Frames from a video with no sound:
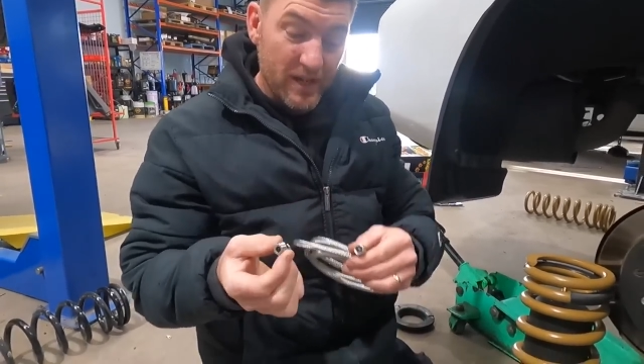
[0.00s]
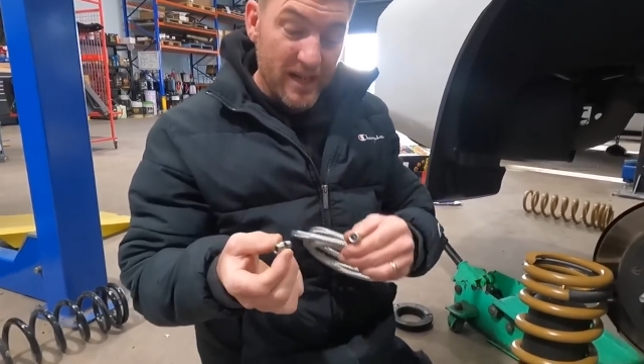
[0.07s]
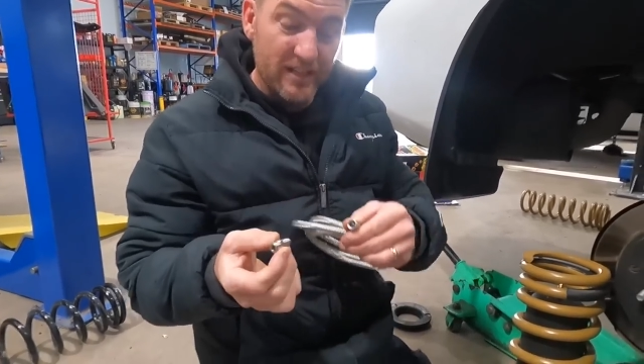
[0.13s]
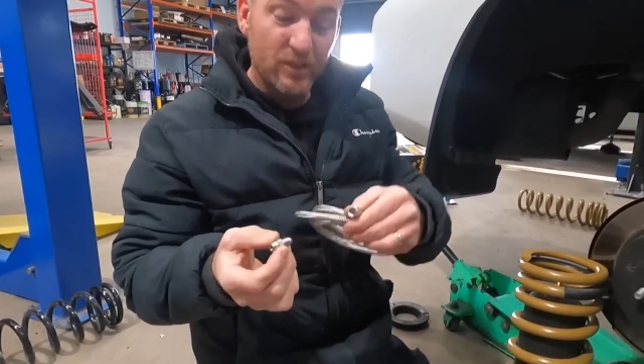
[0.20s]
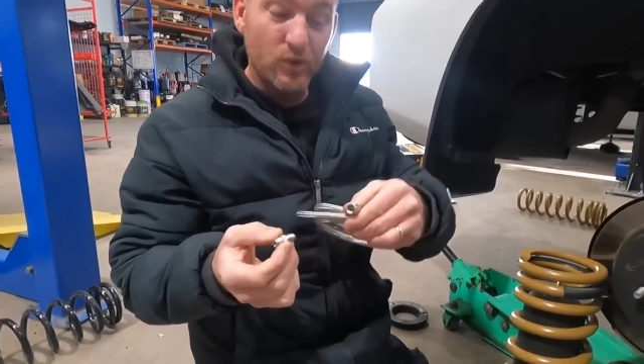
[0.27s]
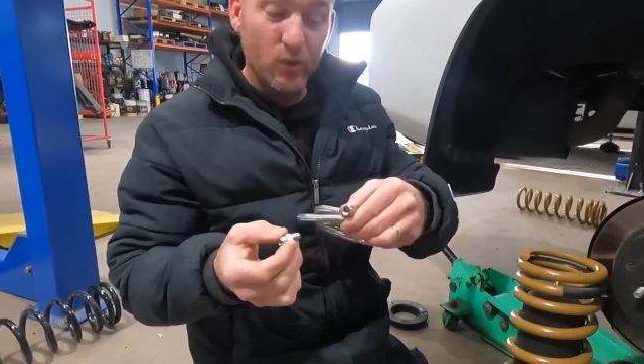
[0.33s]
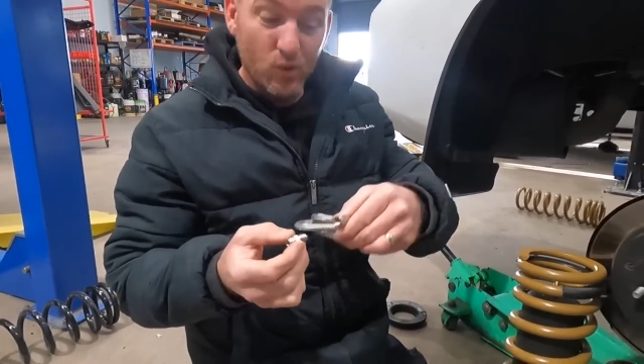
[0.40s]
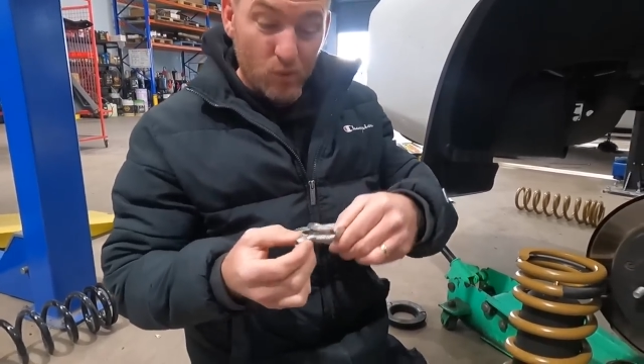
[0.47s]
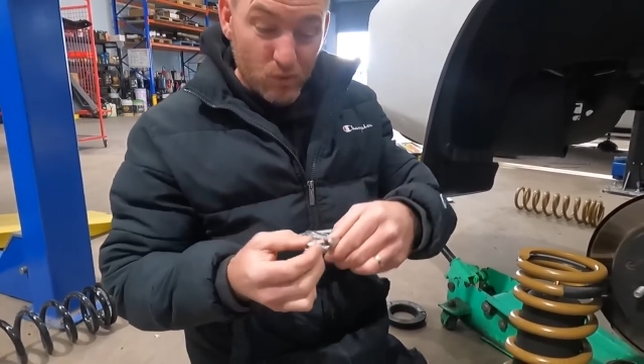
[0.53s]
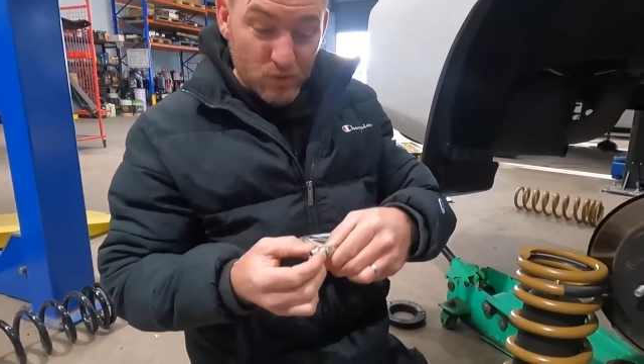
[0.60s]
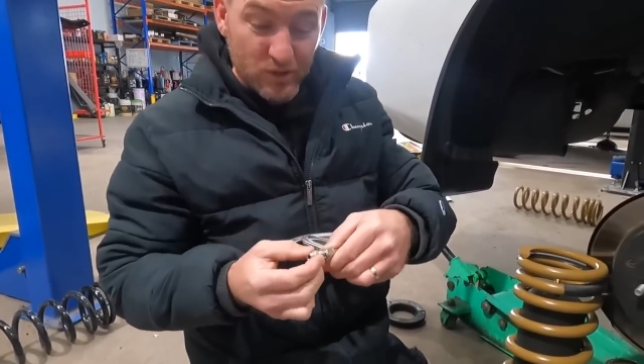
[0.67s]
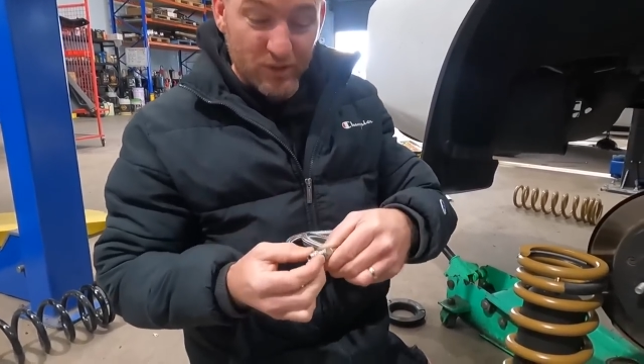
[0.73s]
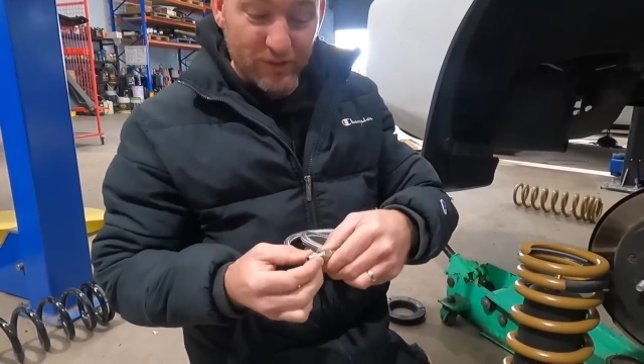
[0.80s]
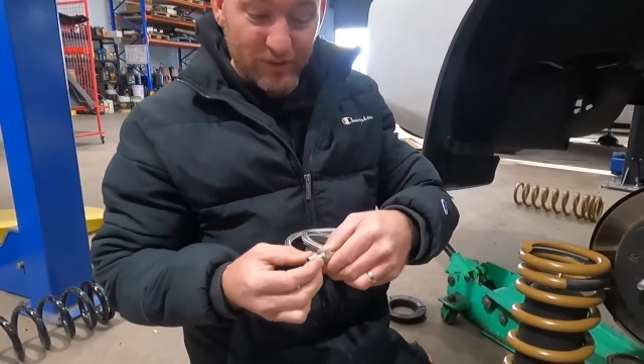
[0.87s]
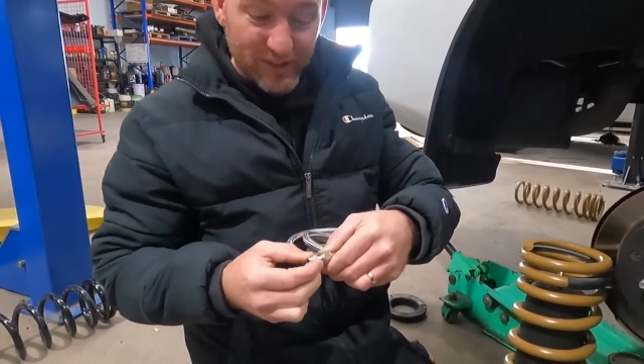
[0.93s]
And it
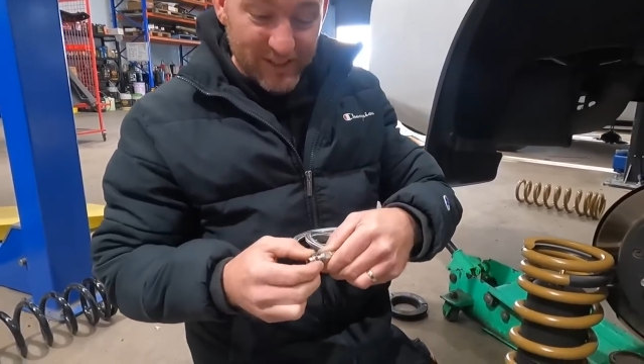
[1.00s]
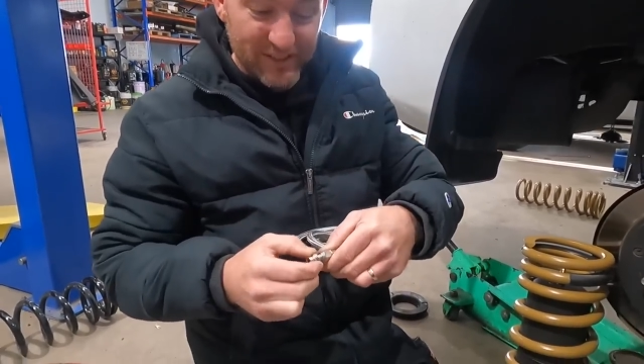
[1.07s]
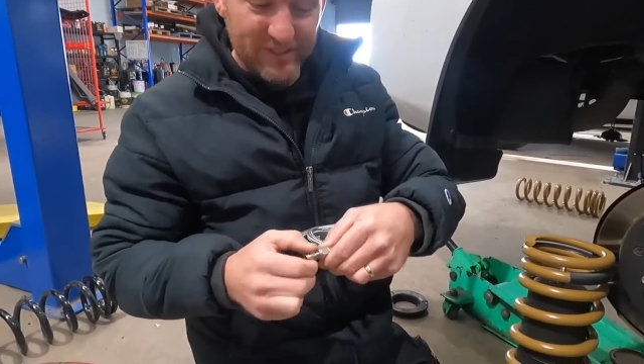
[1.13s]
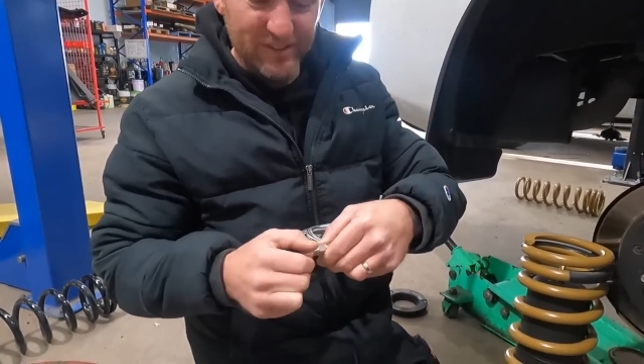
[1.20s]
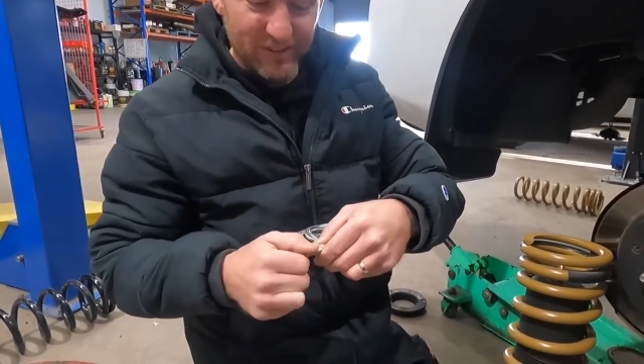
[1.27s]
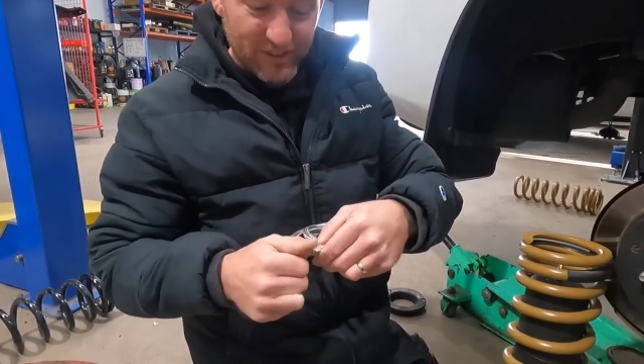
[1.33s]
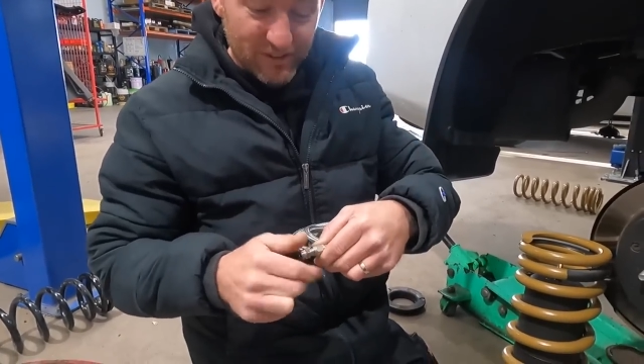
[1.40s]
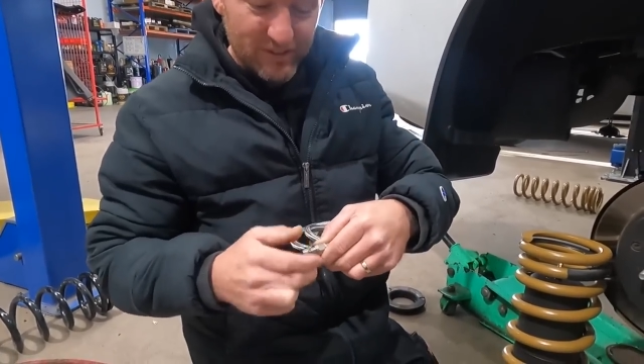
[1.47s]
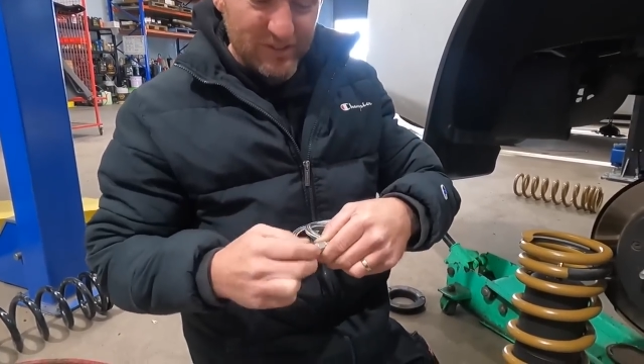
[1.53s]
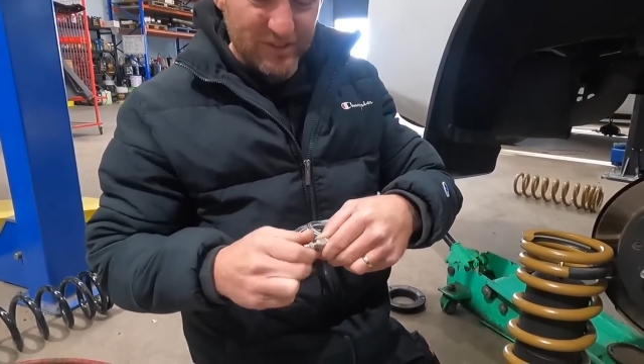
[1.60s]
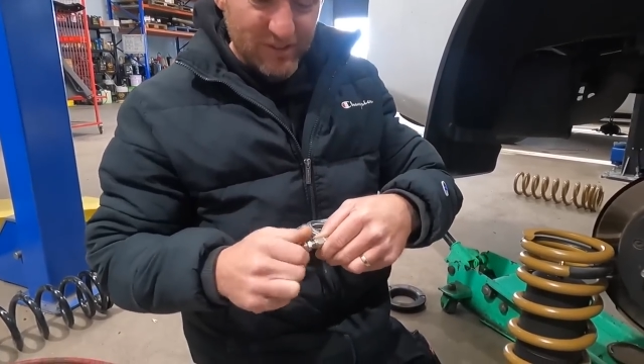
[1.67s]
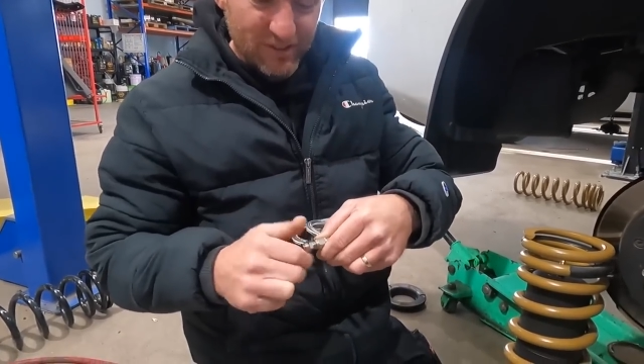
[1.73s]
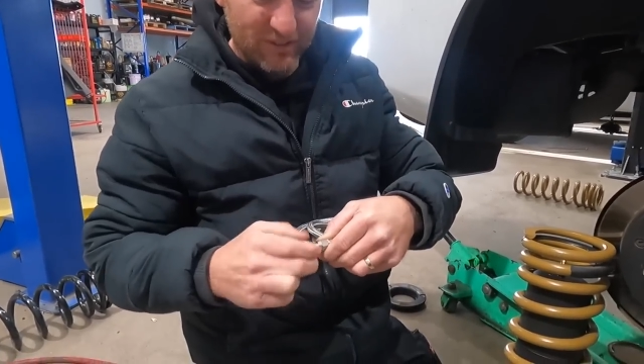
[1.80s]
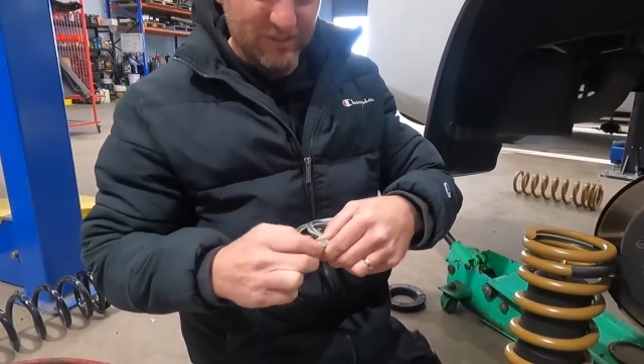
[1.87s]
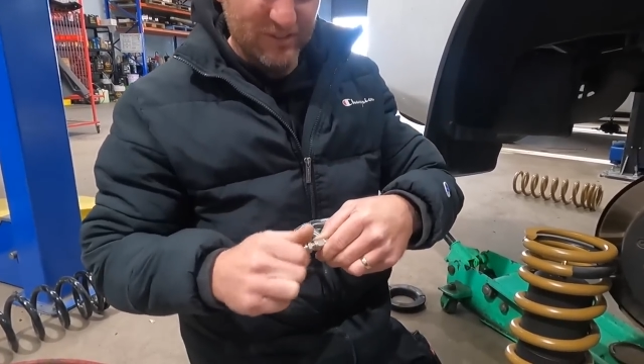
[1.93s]
also
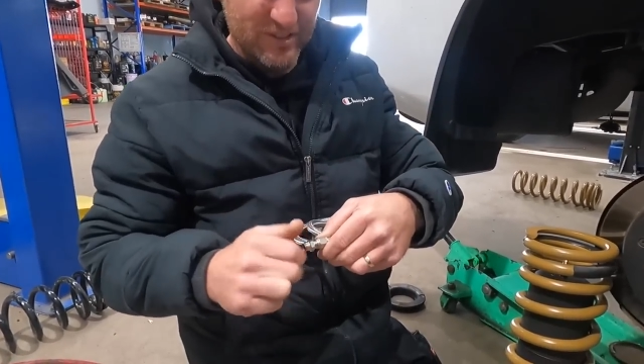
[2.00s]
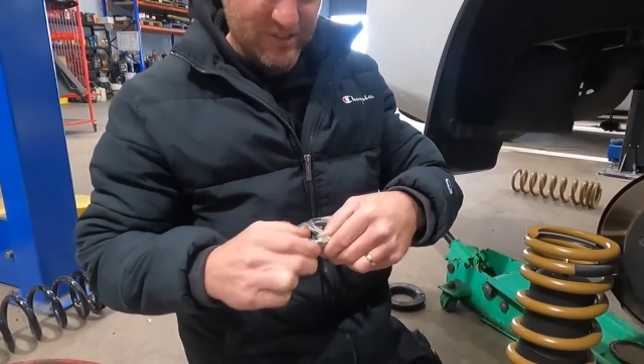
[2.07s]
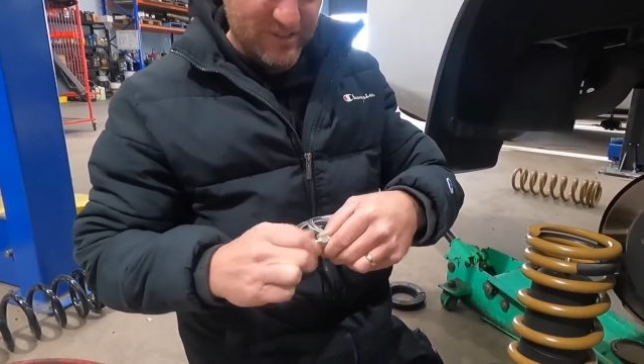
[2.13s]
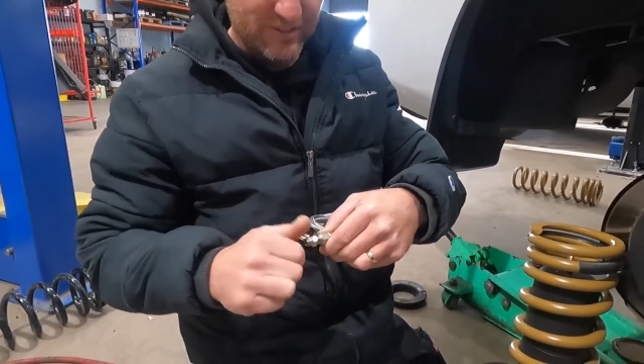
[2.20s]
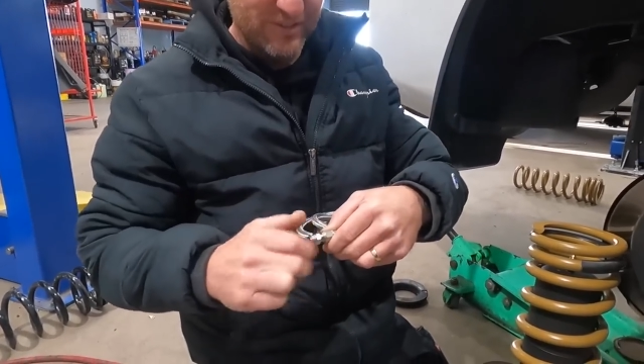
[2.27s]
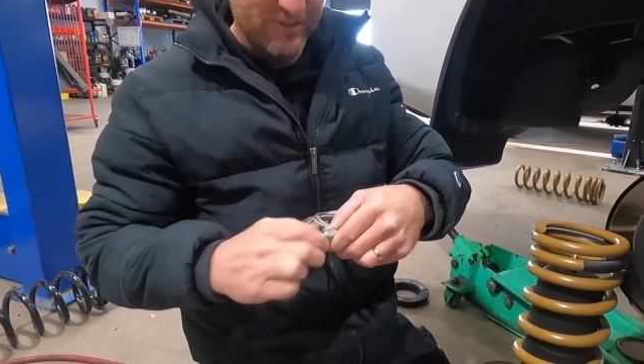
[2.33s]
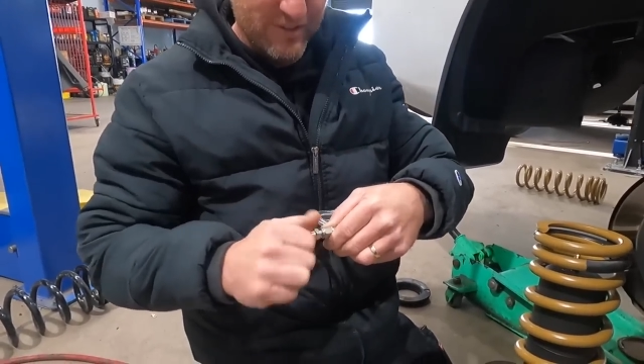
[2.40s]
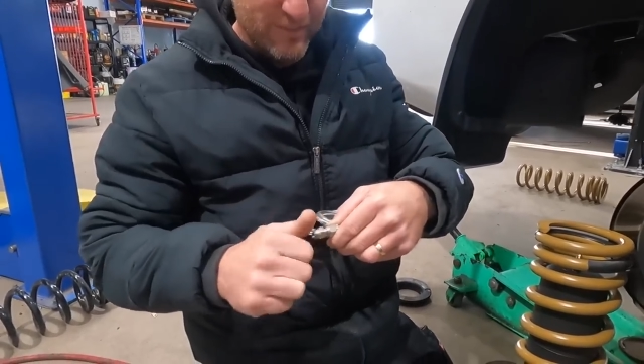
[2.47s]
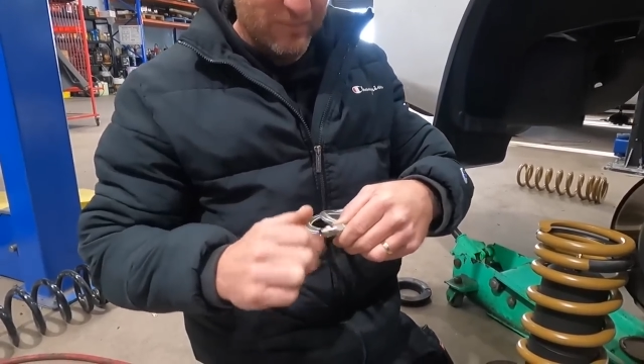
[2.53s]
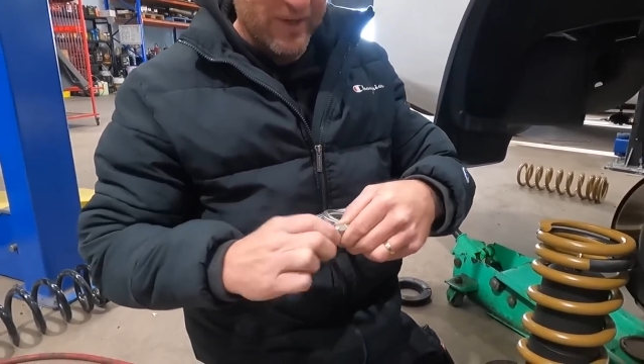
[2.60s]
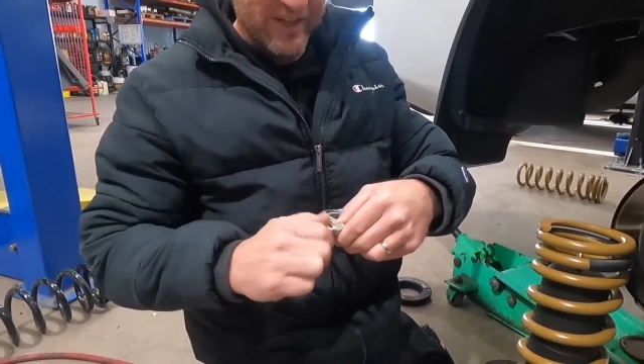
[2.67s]
interlocks onto the